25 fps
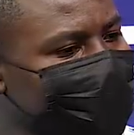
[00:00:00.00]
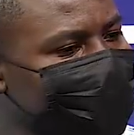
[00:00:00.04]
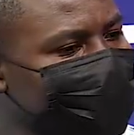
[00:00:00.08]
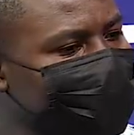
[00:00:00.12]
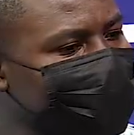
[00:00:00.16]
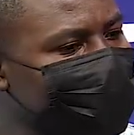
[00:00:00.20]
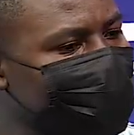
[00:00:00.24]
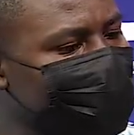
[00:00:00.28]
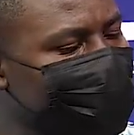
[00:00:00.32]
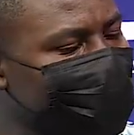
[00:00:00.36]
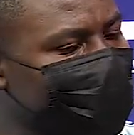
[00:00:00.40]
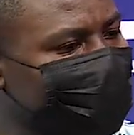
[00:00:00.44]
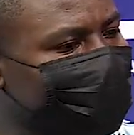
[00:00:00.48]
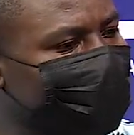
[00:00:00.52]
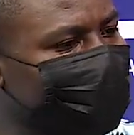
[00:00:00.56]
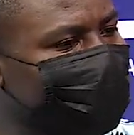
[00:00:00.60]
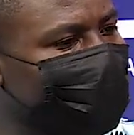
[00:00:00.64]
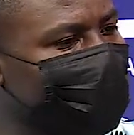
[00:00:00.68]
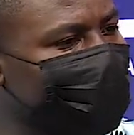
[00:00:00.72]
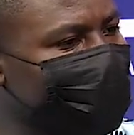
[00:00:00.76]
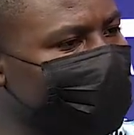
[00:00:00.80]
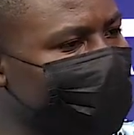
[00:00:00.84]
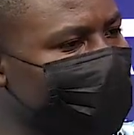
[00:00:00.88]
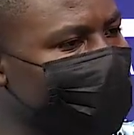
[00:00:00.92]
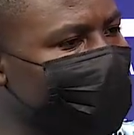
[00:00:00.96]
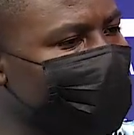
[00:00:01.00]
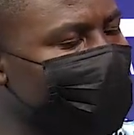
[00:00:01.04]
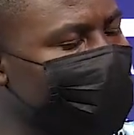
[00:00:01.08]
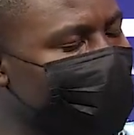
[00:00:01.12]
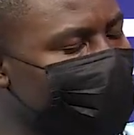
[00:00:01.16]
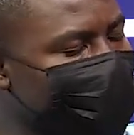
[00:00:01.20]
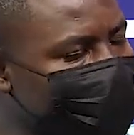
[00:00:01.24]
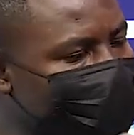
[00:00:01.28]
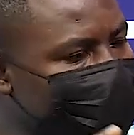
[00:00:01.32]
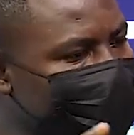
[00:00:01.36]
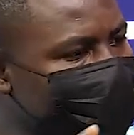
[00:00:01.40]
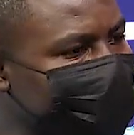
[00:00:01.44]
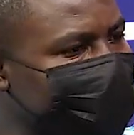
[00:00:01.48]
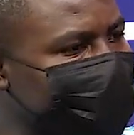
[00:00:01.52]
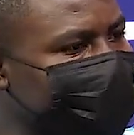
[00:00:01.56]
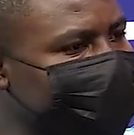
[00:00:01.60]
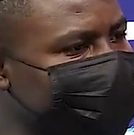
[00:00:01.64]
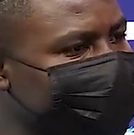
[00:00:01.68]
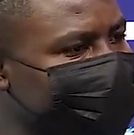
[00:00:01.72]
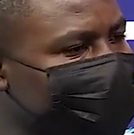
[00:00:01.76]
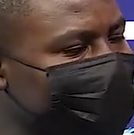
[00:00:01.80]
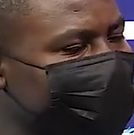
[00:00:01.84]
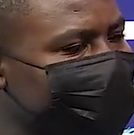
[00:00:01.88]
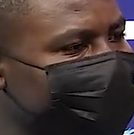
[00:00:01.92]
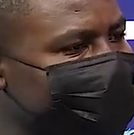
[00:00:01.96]
what's from your point as
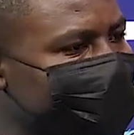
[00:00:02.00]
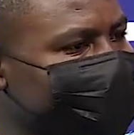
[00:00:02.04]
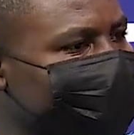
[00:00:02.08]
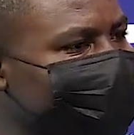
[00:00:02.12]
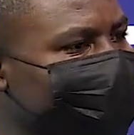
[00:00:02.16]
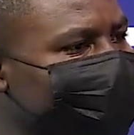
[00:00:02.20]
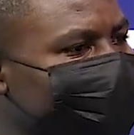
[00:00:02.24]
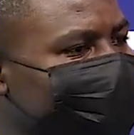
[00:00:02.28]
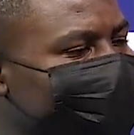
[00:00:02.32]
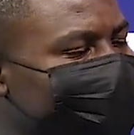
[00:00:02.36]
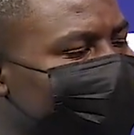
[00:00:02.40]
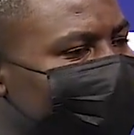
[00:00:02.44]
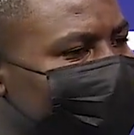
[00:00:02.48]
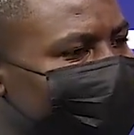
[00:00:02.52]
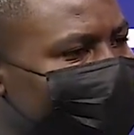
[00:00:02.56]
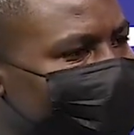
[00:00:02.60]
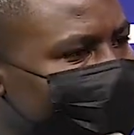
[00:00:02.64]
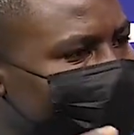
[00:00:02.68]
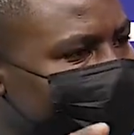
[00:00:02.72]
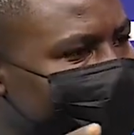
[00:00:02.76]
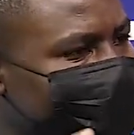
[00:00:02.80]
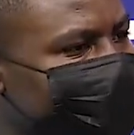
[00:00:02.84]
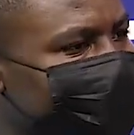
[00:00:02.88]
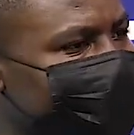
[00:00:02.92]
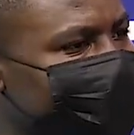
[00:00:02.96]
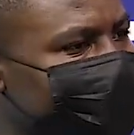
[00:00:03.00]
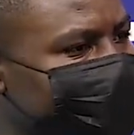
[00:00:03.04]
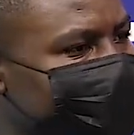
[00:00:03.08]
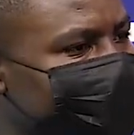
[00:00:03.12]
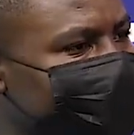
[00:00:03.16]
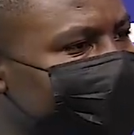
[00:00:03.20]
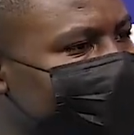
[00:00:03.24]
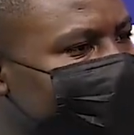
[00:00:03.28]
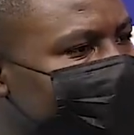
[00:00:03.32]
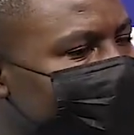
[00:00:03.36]
WASCAL, finding